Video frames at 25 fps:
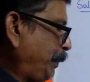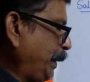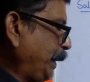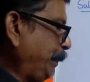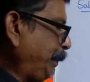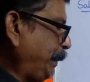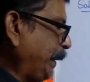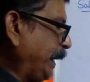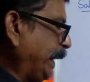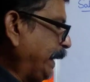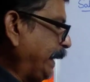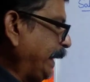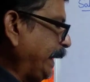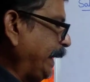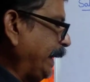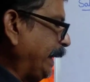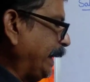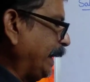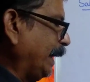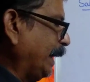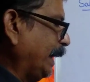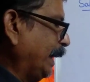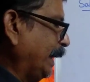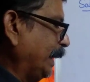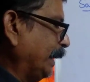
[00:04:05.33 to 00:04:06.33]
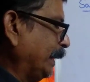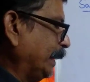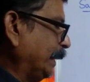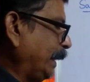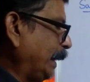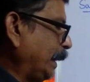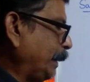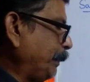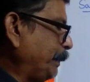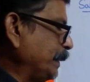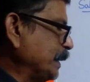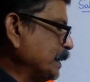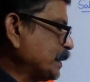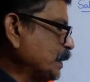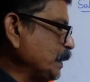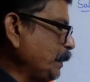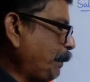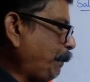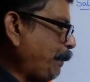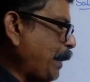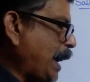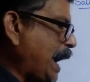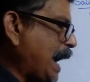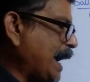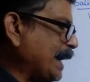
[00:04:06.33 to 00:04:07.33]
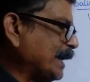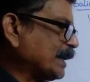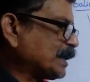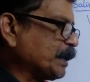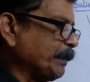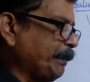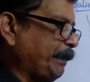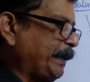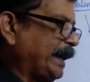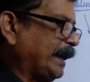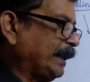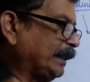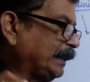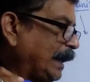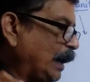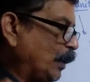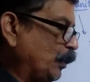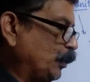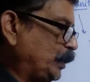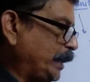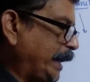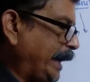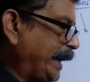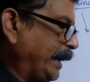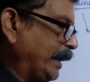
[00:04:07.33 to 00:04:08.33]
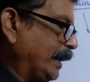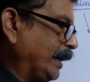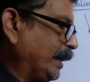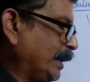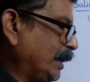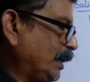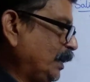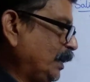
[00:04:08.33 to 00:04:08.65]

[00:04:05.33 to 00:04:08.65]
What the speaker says: PPT, that means parts per 1000.